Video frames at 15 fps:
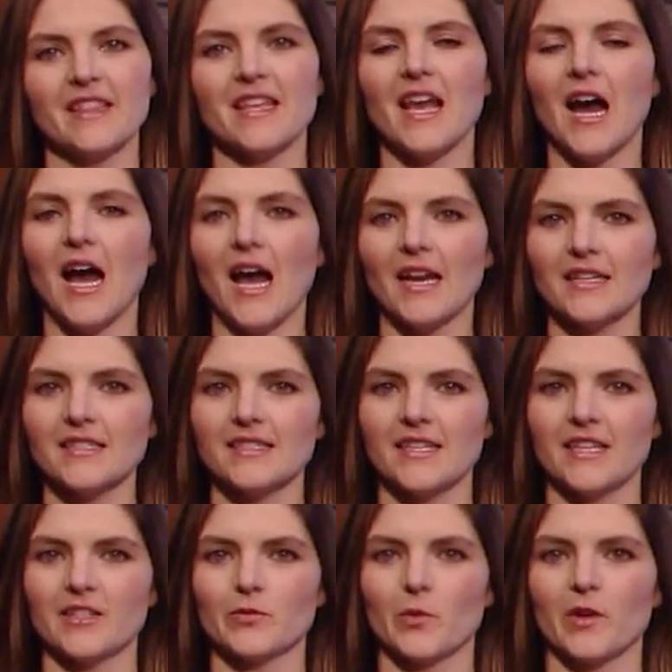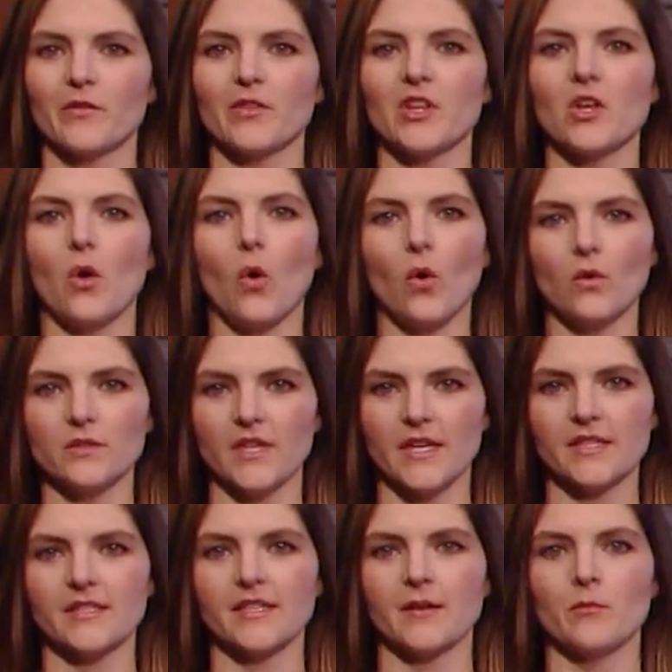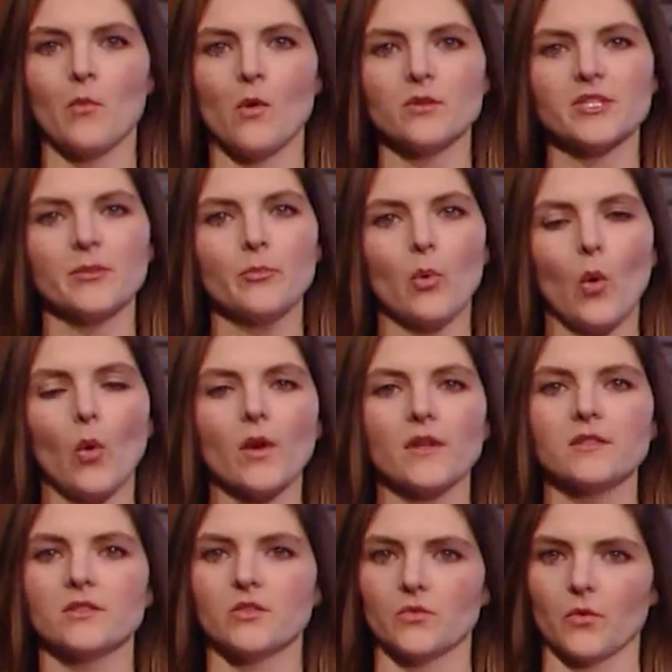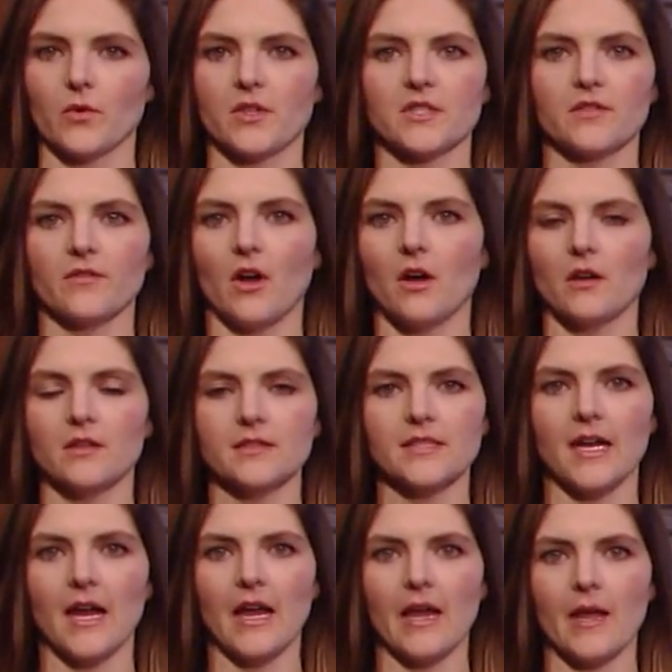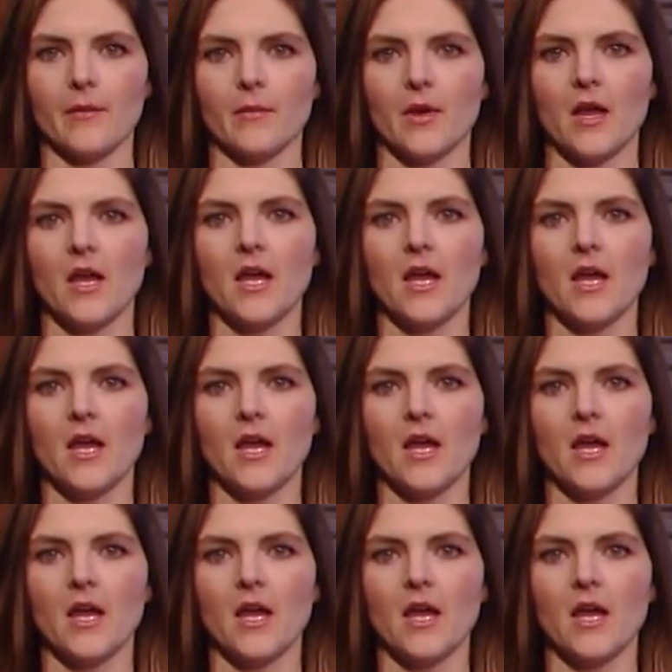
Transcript: the Odyssey is one of the oldest and most important stories of all time.